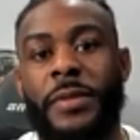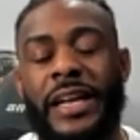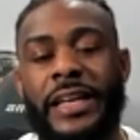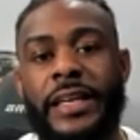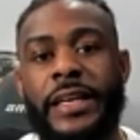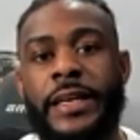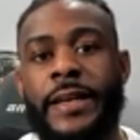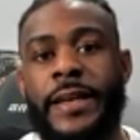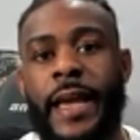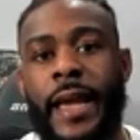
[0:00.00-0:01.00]
everybody.
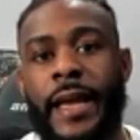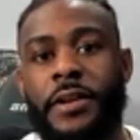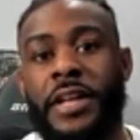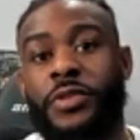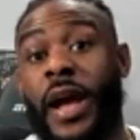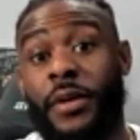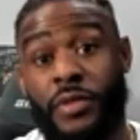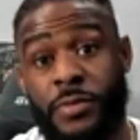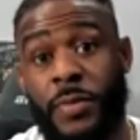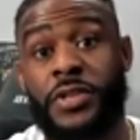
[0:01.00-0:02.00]
And that's
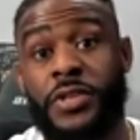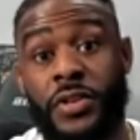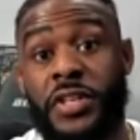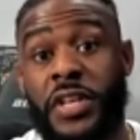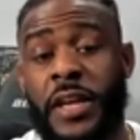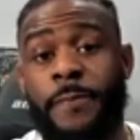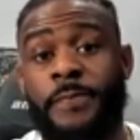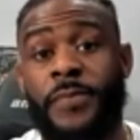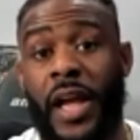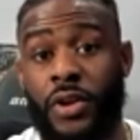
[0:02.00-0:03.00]
why I respect Sean's
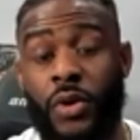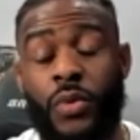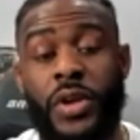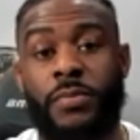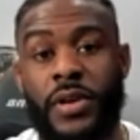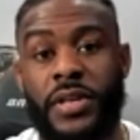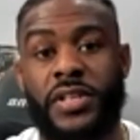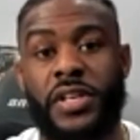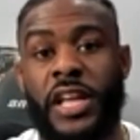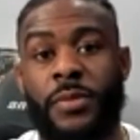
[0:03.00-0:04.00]
game. I know what he
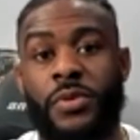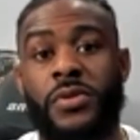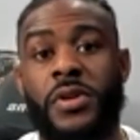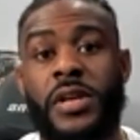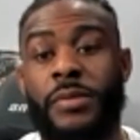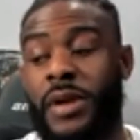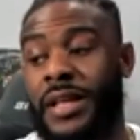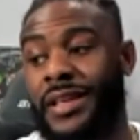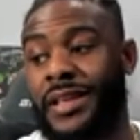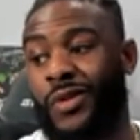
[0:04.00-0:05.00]
brings to the table,
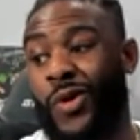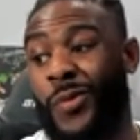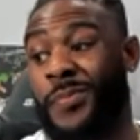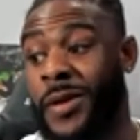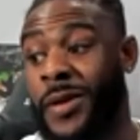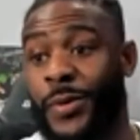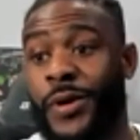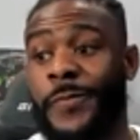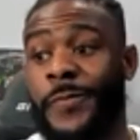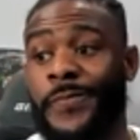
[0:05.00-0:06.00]
but I think on
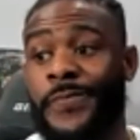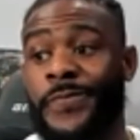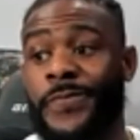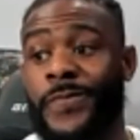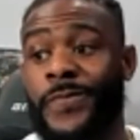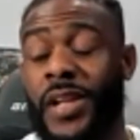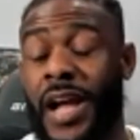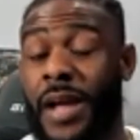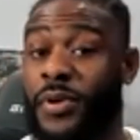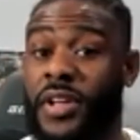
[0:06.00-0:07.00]
paper,
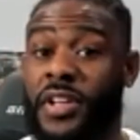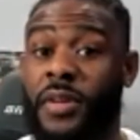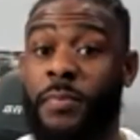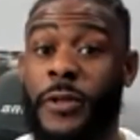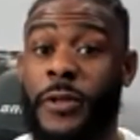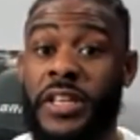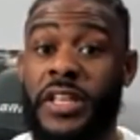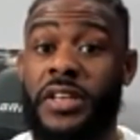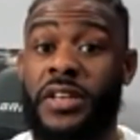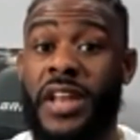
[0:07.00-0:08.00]
I bring a
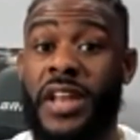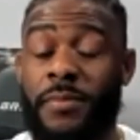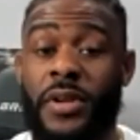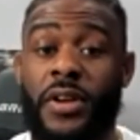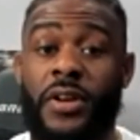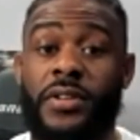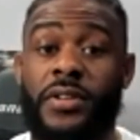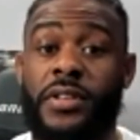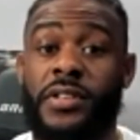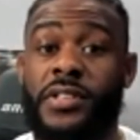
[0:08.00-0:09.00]
completely
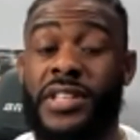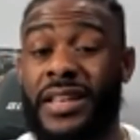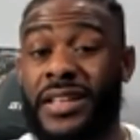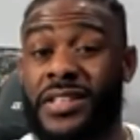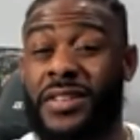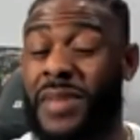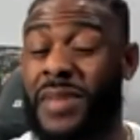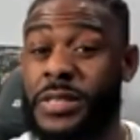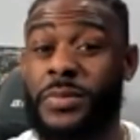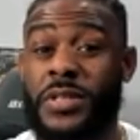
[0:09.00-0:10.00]
nightmare stylistic
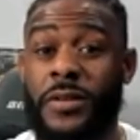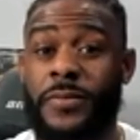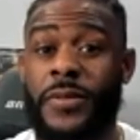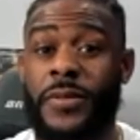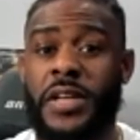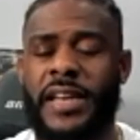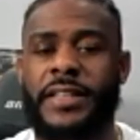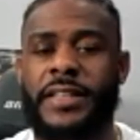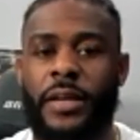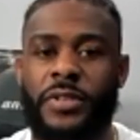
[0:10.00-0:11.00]
matchup to him.
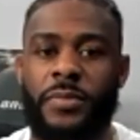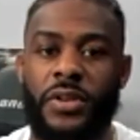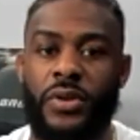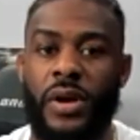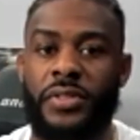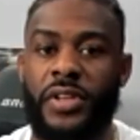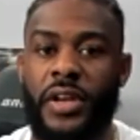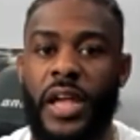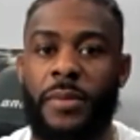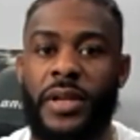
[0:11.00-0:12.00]
And it's up to me to go out
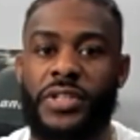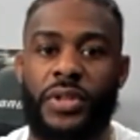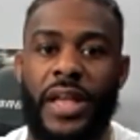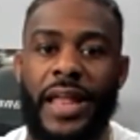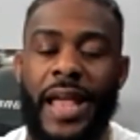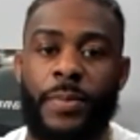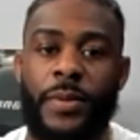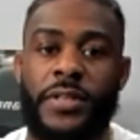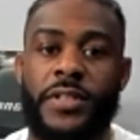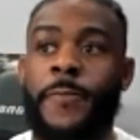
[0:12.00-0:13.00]
there and make sure that
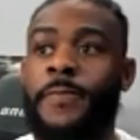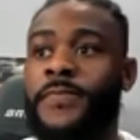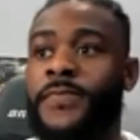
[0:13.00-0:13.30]
happens